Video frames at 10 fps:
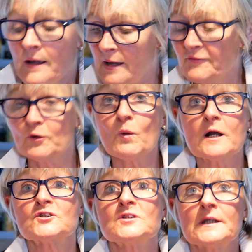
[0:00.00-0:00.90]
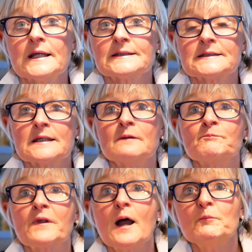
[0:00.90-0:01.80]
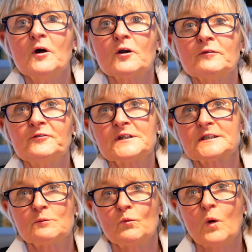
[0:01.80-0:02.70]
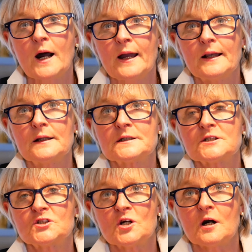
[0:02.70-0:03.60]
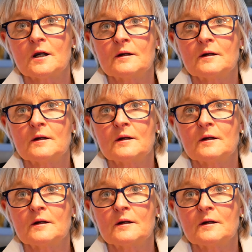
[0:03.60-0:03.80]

If you're watching this, I'm looking for some wild duck.